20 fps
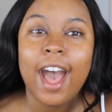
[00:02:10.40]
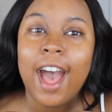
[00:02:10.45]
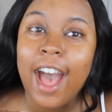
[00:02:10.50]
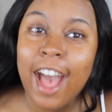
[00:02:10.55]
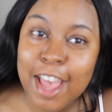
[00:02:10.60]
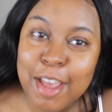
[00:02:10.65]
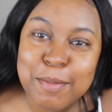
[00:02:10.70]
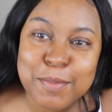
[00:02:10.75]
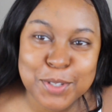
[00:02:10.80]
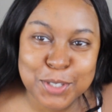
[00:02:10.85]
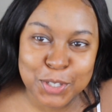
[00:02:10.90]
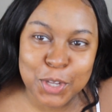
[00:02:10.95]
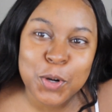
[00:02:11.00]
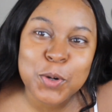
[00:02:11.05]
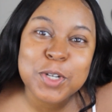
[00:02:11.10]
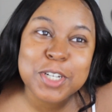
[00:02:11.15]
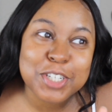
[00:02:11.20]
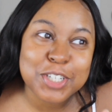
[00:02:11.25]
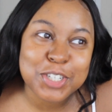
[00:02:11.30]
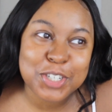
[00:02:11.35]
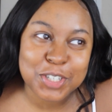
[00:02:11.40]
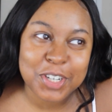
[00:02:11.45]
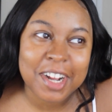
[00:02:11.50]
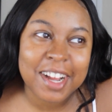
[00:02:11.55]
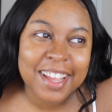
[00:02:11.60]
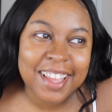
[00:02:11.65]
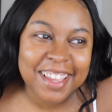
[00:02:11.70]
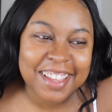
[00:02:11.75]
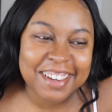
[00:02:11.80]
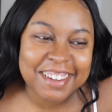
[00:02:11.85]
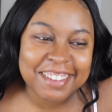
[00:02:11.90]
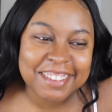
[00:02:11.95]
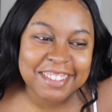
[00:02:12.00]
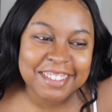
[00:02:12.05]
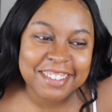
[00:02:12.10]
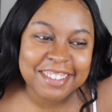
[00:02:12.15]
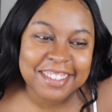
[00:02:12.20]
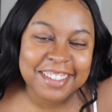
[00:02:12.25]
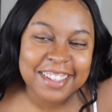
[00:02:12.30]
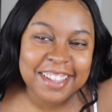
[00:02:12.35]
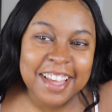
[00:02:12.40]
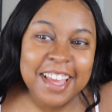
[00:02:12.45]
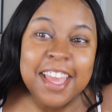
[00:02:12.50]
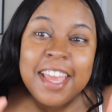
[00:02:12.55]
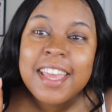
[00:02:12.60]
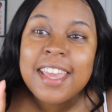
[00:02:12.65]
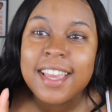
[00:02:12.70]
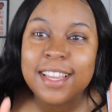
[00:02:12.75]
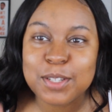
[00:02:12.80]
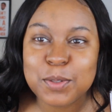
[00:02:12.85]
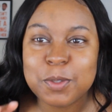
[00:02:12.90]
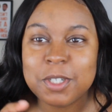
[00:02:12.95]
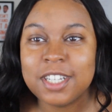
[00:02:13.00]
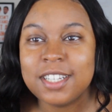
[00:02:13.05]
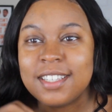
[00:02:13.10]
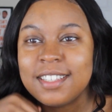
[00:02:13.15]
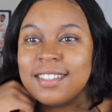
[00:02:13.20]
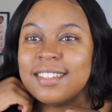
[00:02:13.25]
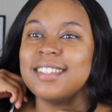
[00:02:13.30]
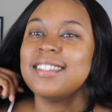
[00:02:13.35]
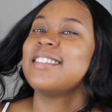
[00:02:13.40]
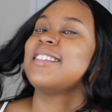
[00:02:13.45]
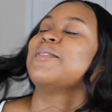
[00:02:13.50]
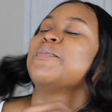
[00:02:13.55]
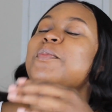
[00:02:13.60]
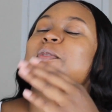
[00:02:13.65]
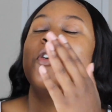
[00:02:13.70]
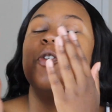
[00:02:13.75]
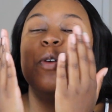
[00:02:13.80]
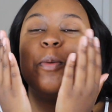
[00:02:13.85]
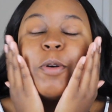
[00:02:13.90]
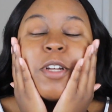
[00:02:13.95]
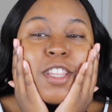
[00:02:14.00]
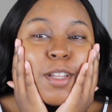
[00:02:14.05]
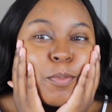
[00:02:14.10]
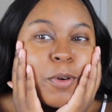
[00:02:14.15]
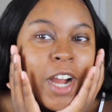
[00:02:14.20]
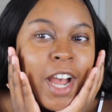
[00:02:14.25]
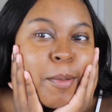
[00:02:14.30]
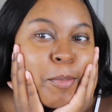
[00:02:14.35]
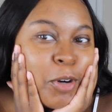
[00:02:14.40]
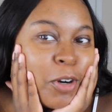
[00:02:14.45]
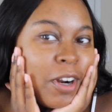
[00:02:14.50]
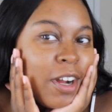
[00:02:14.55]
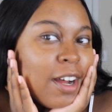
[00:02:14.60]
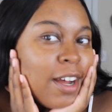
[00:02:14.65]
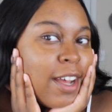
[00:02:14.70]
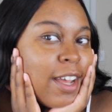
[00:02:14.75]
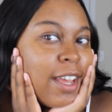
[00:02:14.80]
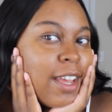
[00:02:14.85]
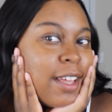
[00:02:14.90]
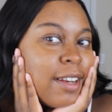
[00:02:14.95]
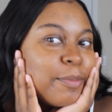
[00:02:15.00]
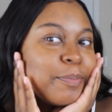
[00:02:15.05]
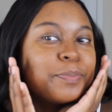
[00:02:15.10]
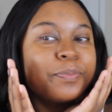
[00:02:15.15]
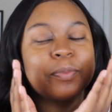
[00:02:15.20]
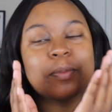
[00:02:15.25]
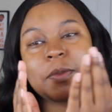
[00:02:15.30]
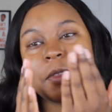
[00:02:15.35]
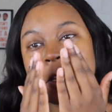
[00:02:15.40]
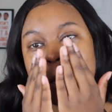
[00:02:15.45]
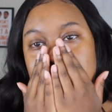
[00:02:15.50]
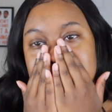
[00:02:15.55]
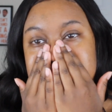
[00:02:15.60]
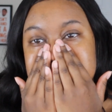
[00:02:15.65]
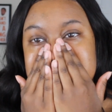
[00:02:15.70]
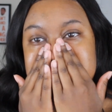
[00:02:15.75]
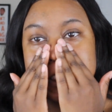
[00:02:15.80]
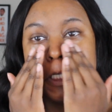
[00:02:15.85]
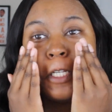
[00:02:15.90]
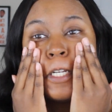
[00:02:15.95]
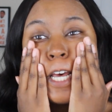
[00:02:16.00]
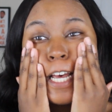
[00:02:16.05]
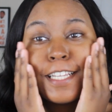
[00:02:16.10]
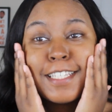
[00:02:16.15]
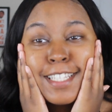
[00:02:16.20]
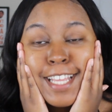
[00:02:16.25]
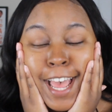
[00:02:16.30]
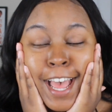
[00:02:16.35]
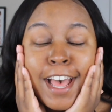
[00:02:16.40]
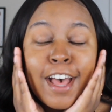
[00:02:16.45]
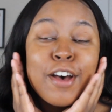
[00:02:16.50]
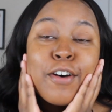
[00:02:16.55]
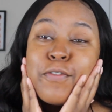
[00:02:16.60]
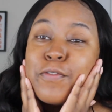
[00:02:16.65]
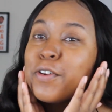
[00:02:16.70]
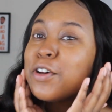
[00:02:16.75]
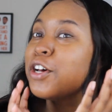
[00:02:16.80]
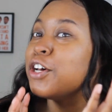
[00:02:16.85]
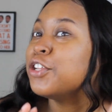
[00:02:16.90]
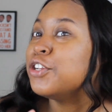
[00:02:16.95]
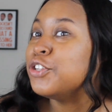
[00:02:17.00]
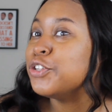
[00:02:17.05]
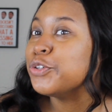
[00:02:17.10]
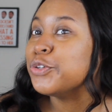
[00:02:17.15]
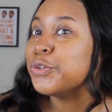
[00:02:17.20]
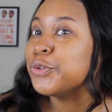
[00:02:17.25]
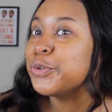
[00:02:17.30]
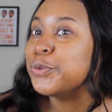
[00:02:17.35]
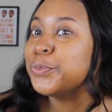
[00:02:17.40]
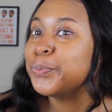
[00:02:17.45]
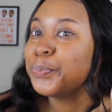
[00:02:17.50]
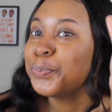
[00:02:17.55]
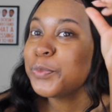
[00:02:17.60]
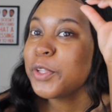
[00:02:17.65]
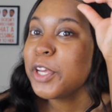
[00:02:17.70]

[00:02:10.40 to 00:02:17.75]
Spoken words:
I am so distraught. It's ridiculous. We put the primer on. She does have a dew.